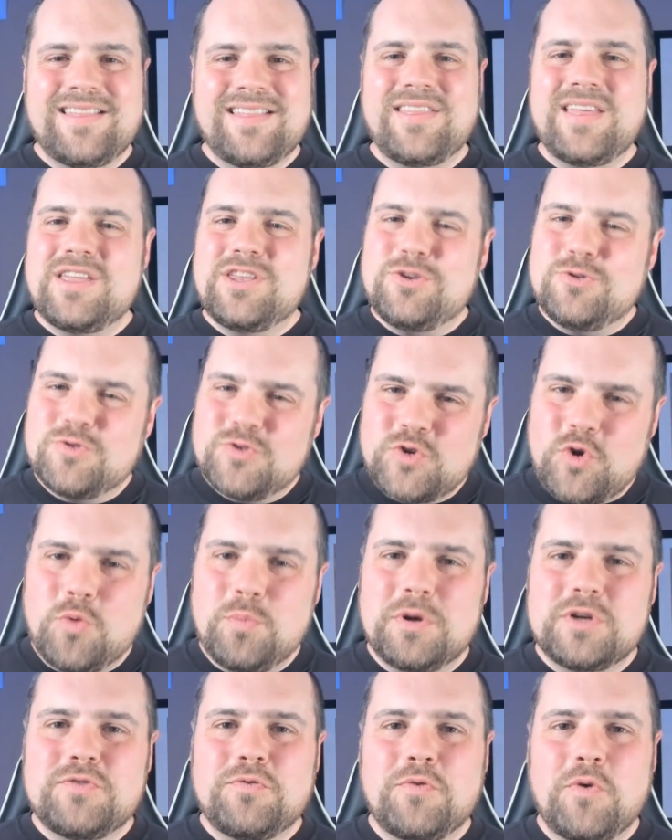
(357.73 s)
Thank you so
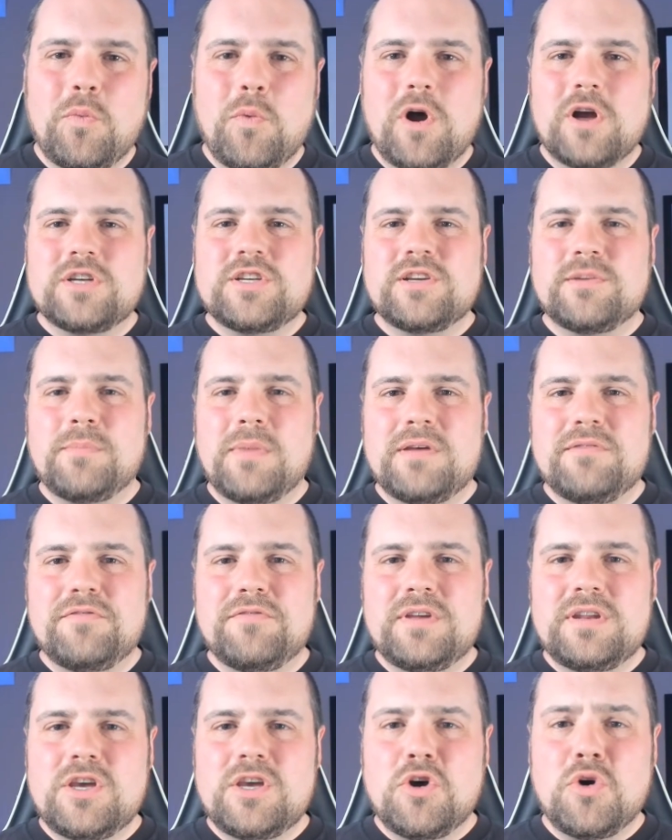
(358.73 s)
much for watching my
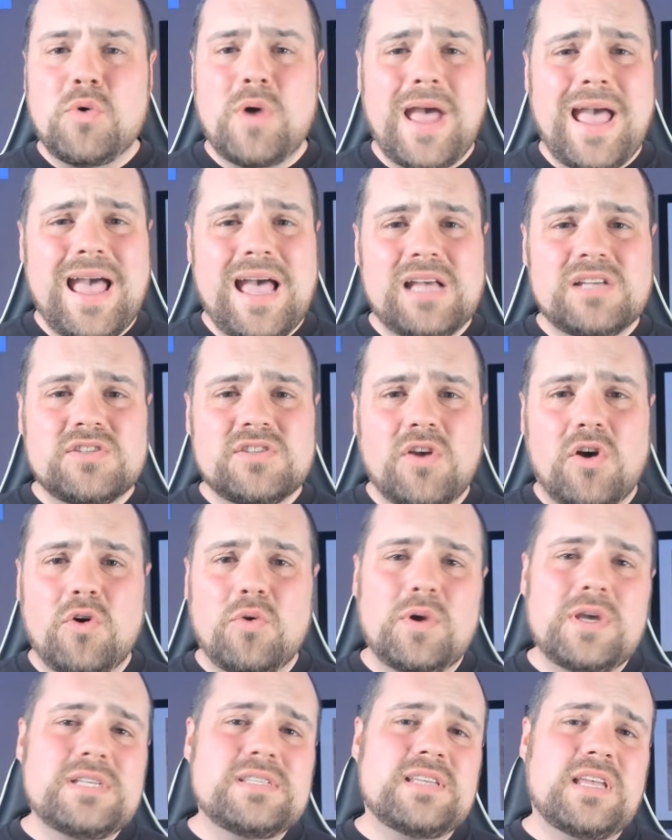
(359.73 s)
video. As
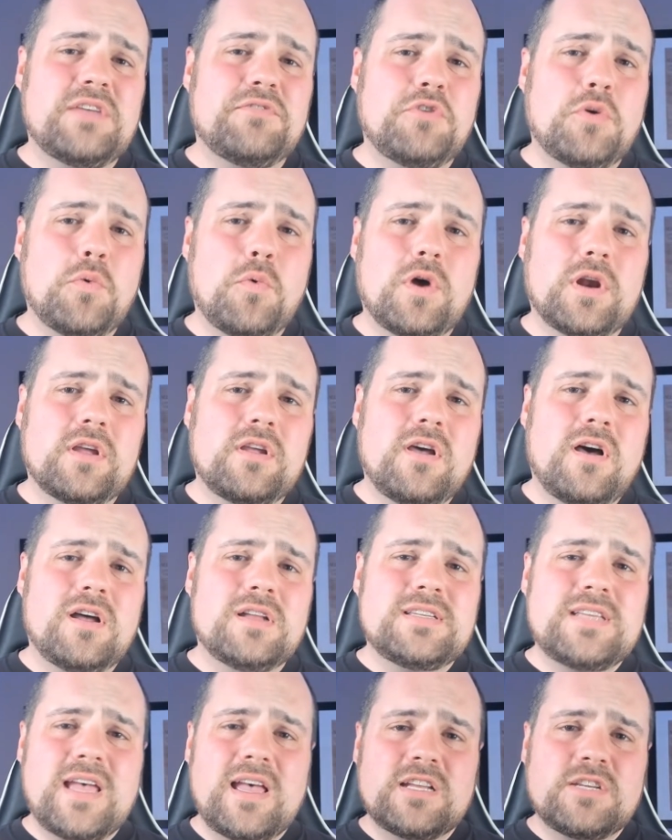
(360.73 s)
always, if you want to
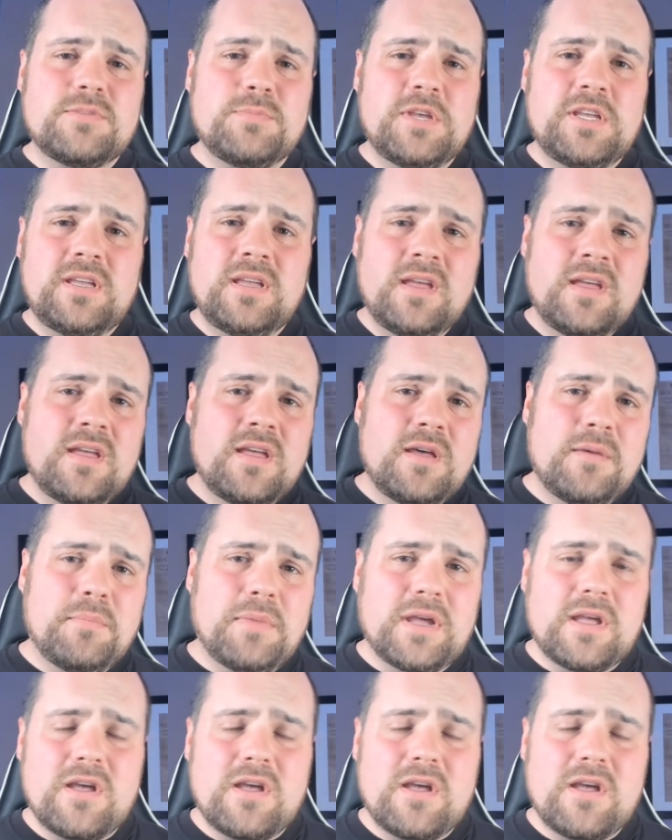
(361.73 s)
contact me, my